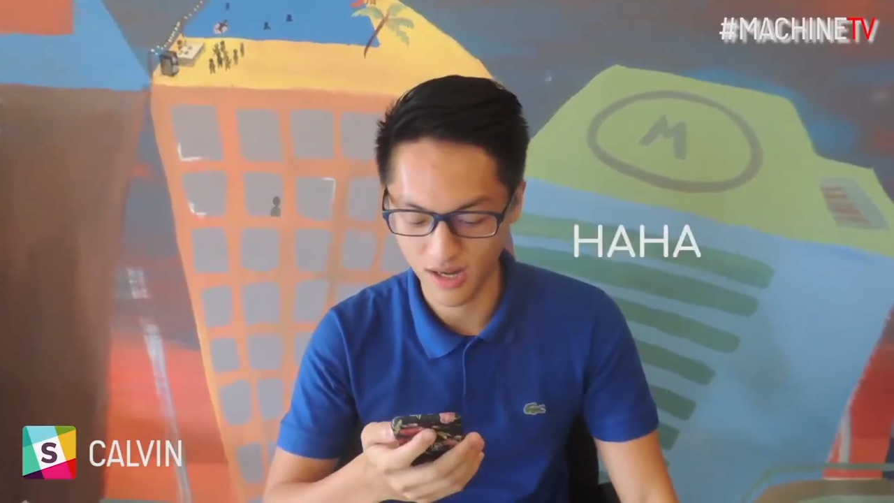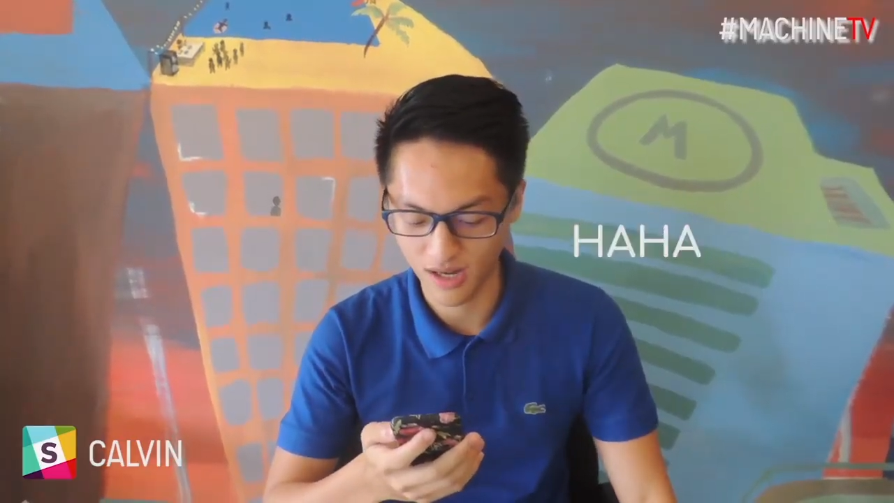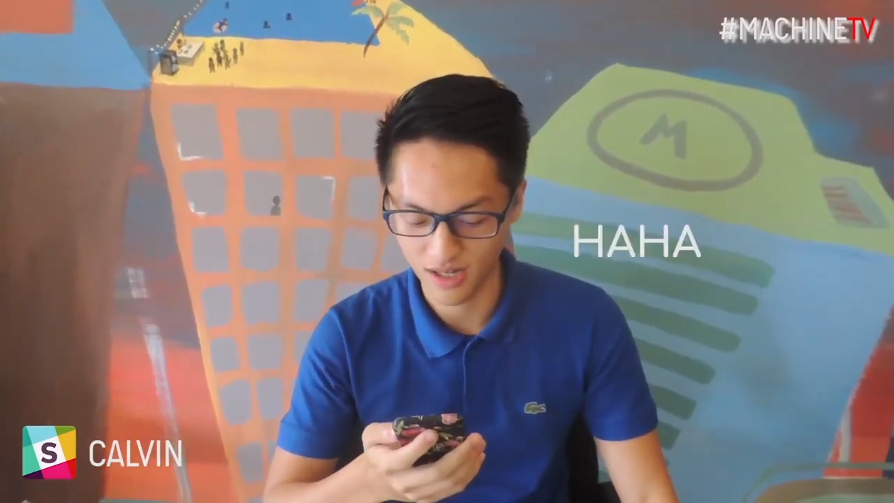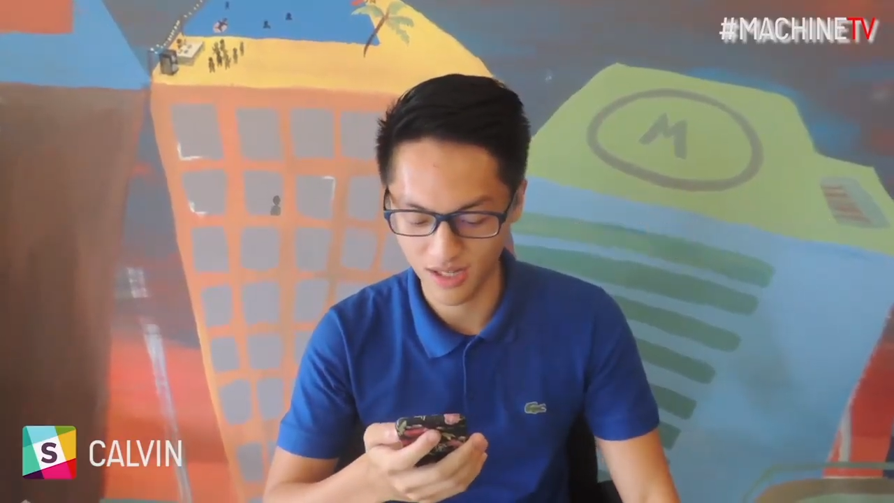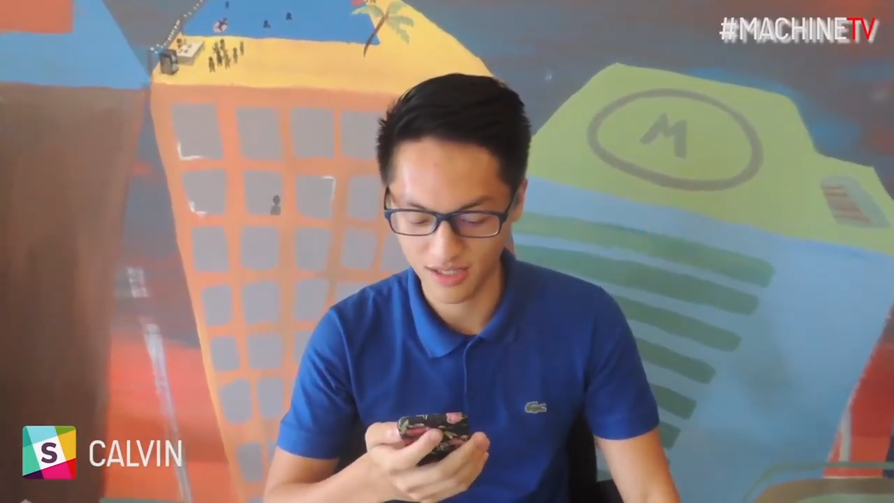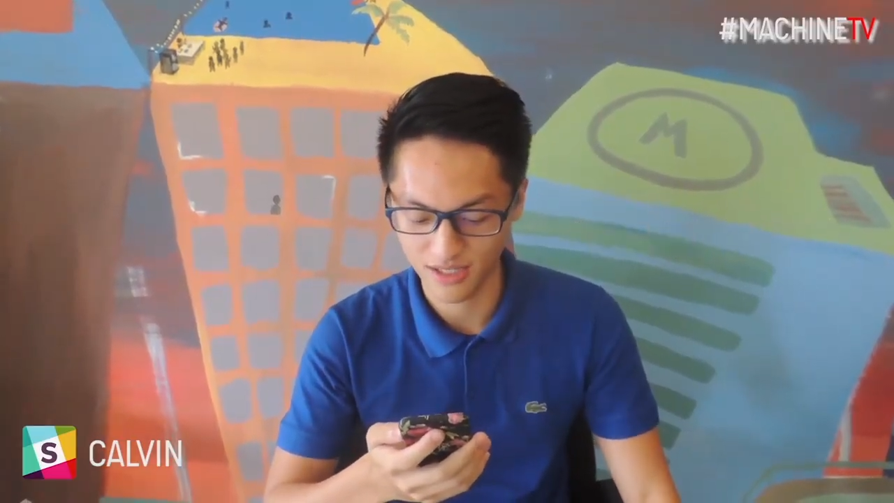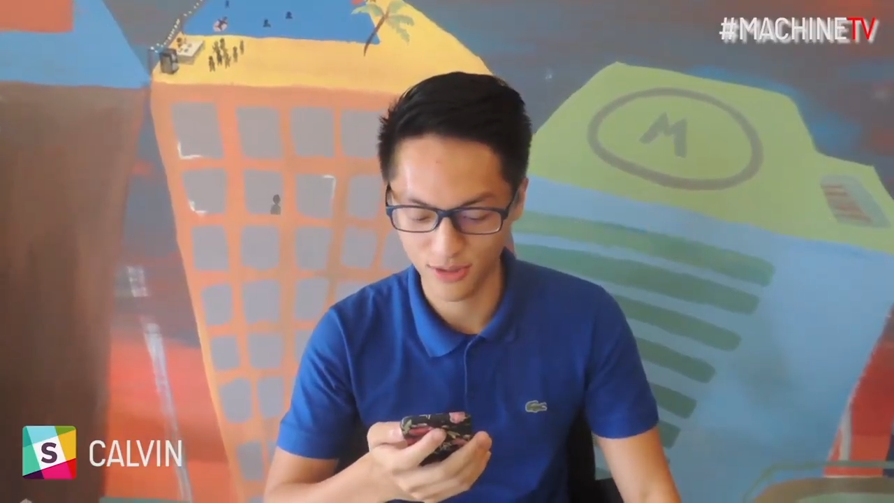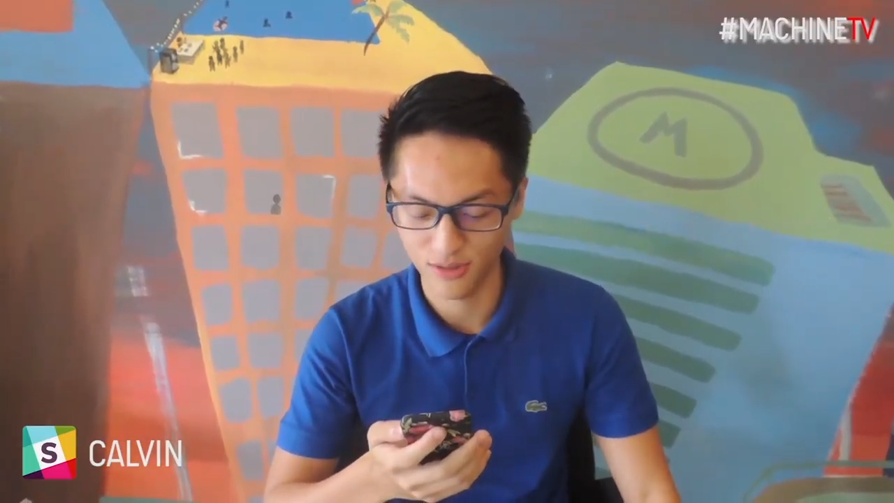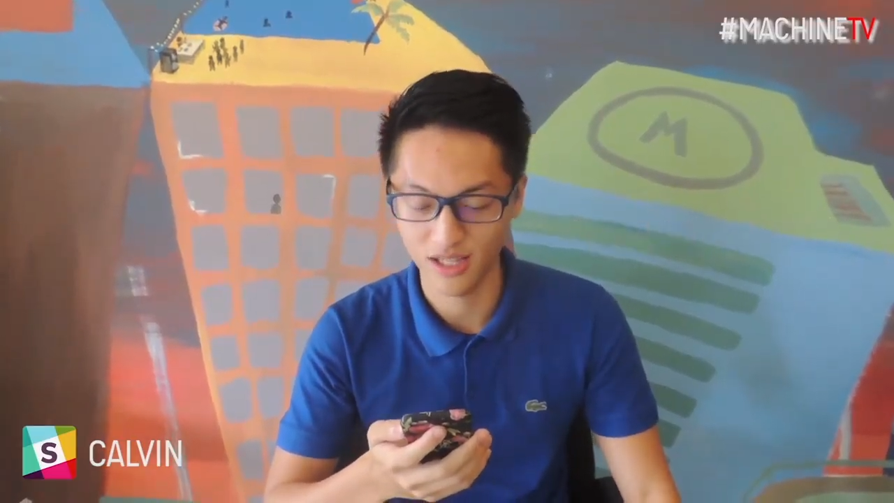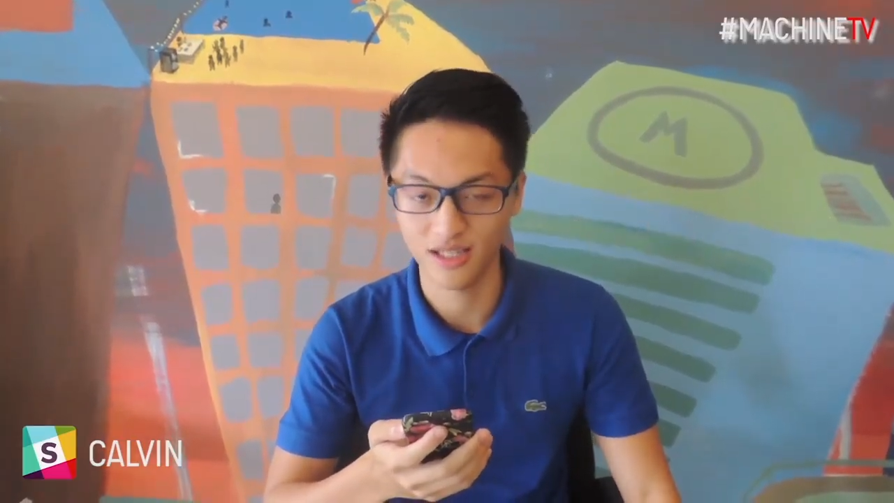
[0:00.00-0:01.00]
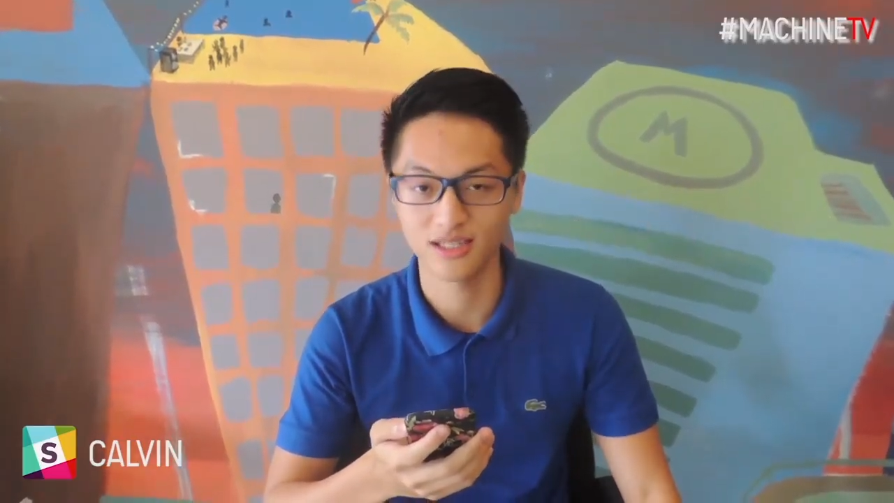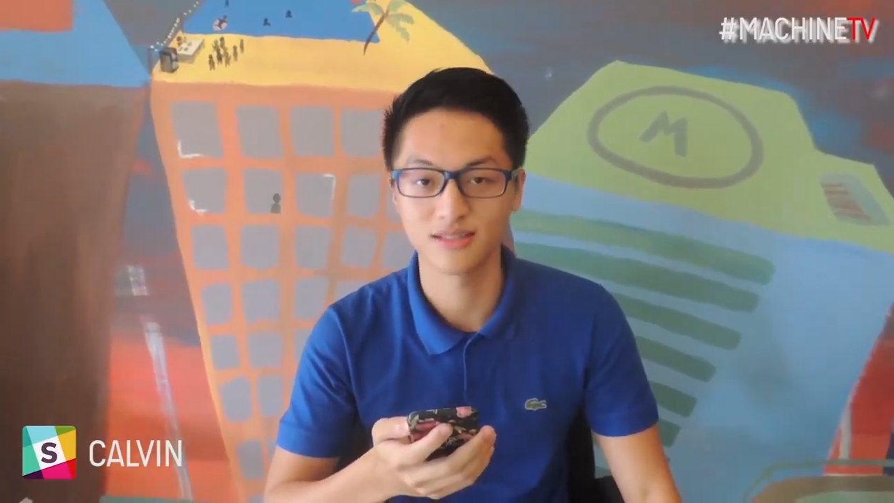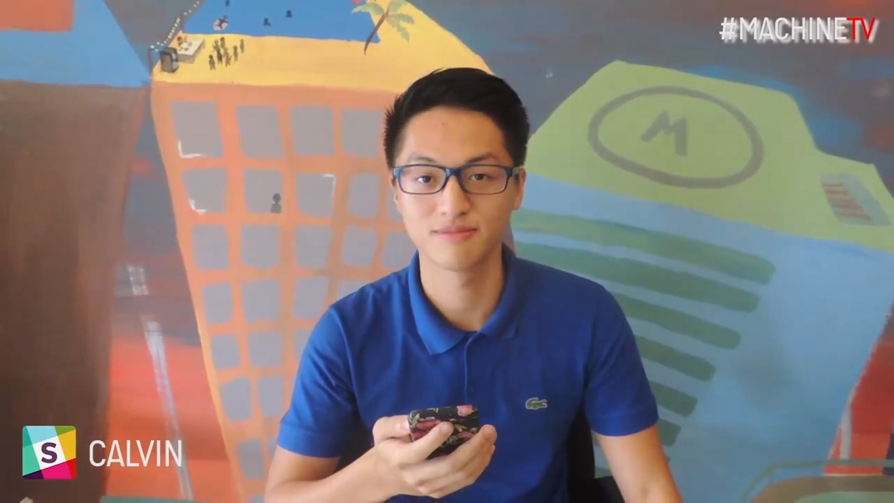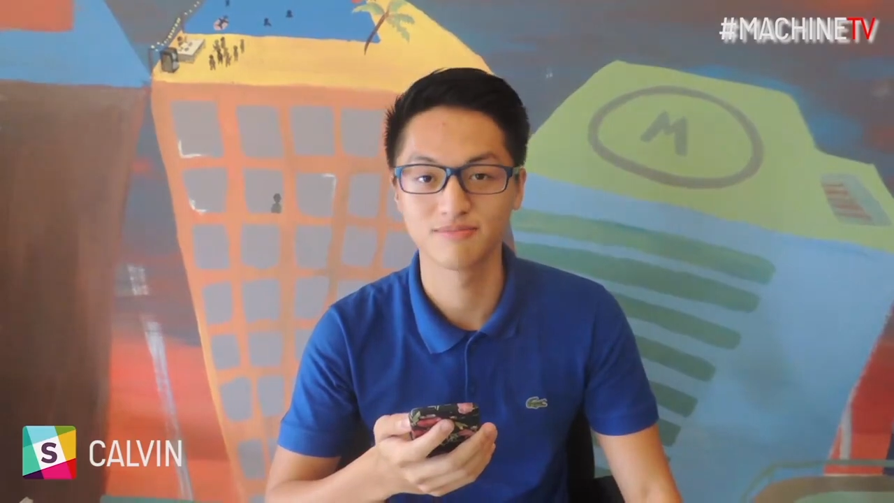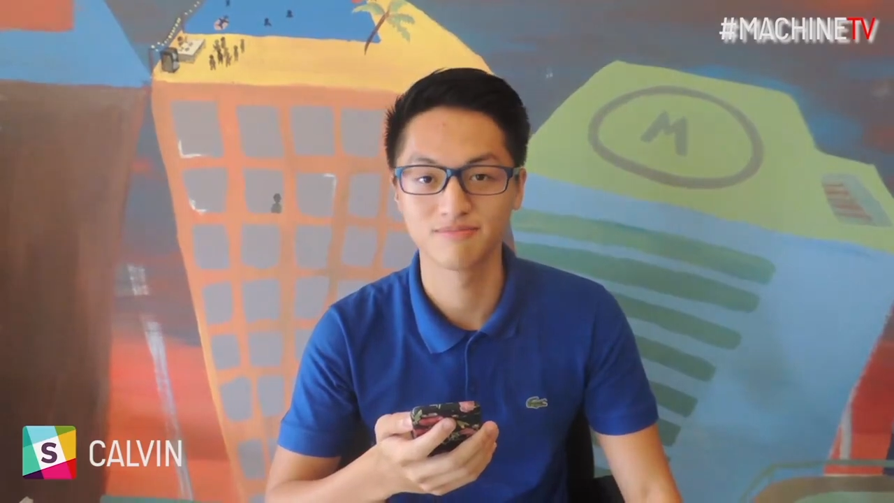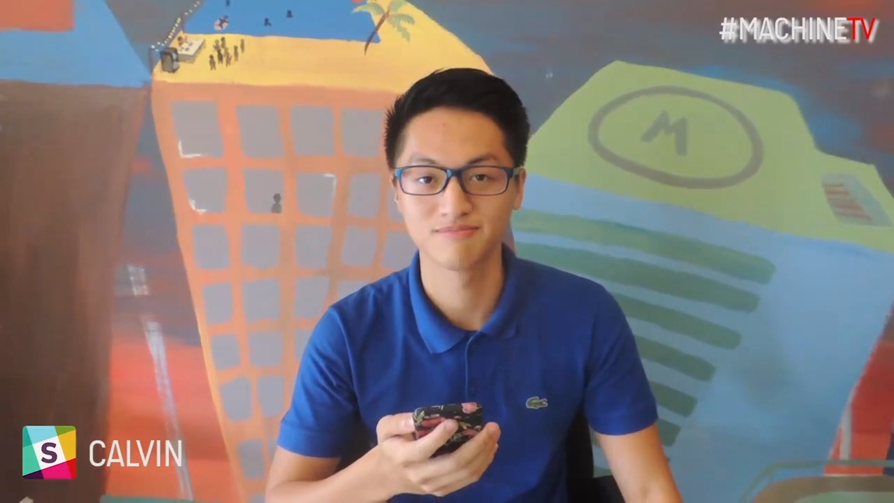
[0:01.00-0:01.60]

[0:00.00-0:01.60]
Haha, I think you'll like it.